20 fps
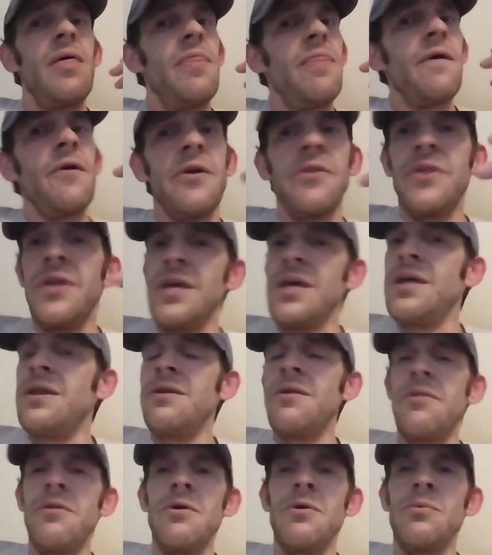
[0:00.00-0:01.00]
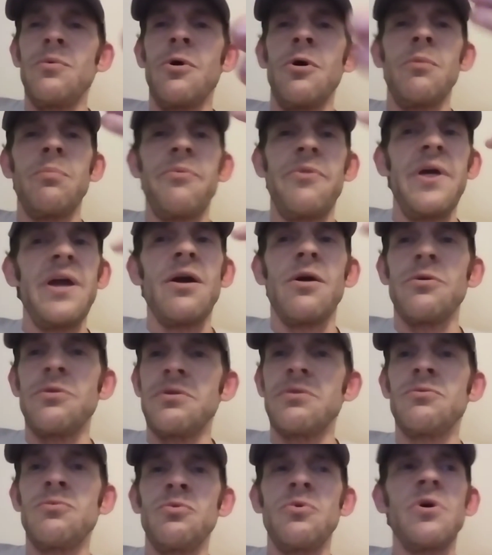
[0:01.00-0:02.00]
They're at the end of their rope. They are
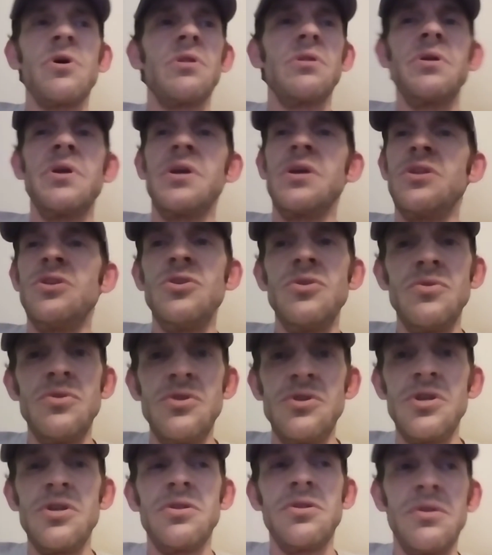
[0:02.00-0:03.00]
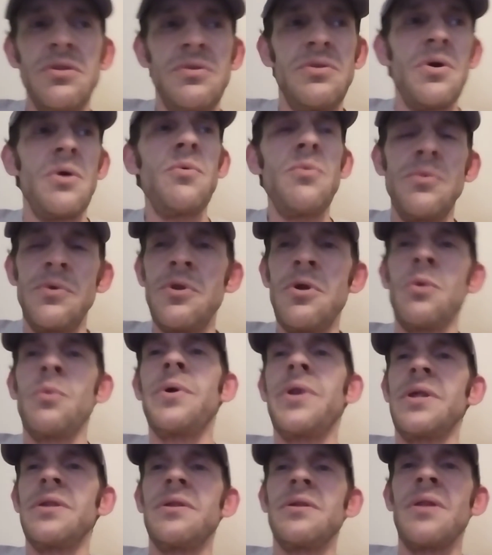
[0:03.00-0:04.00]
struggling, and you just don't know
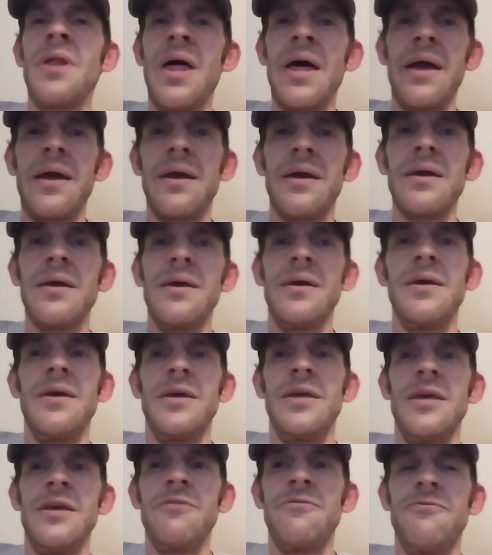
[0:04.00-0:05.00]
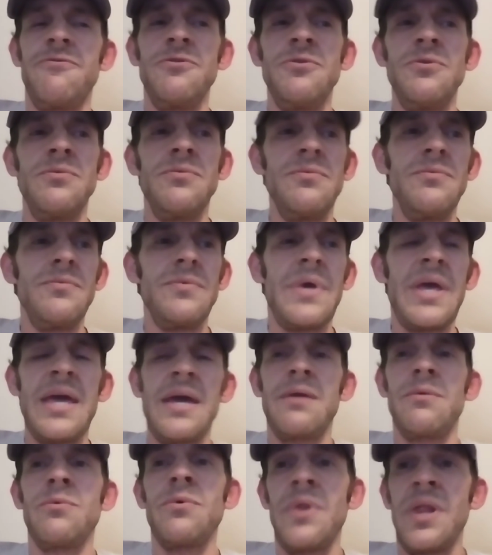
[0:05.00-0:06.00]
what it's like if you
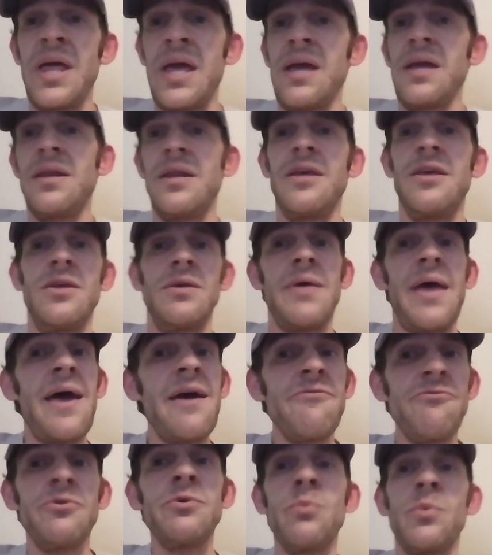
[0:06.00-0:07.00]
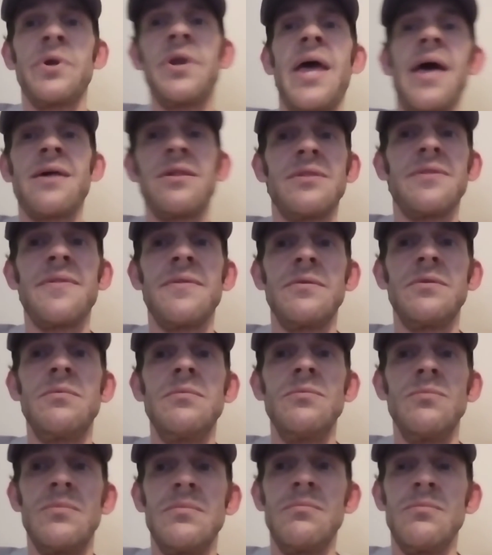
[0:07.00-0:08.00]
can't relate. Everyone has
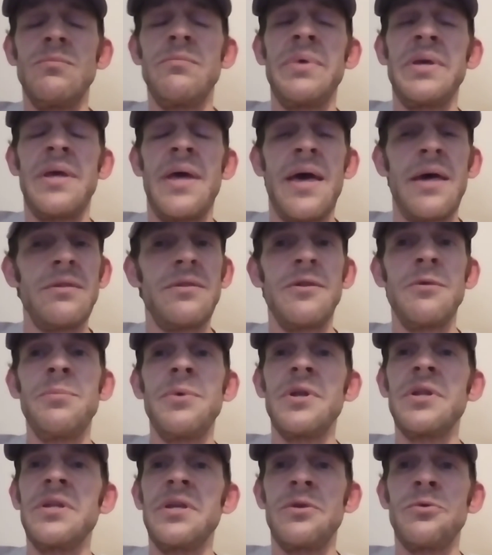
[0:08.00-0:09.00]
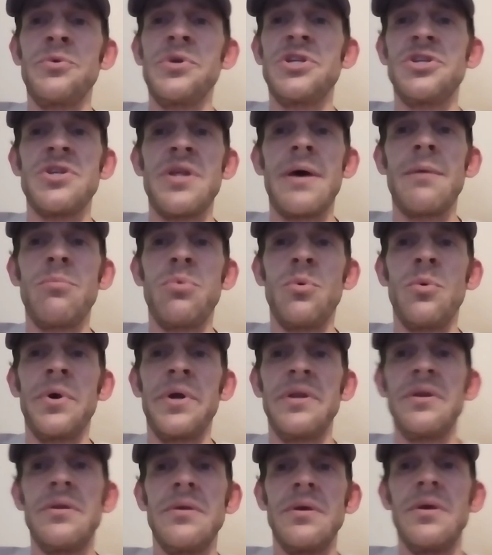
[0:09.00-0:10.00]
the ability to reach that
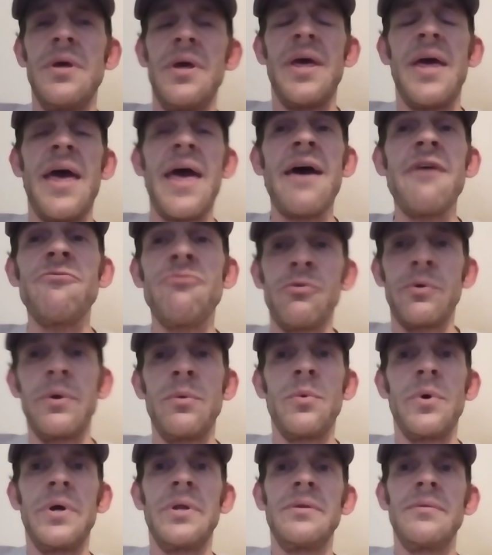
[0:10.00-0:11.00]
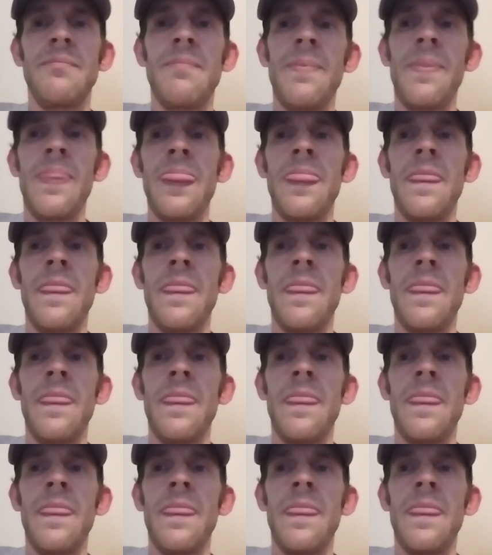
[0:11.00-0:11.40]
point. Everyone.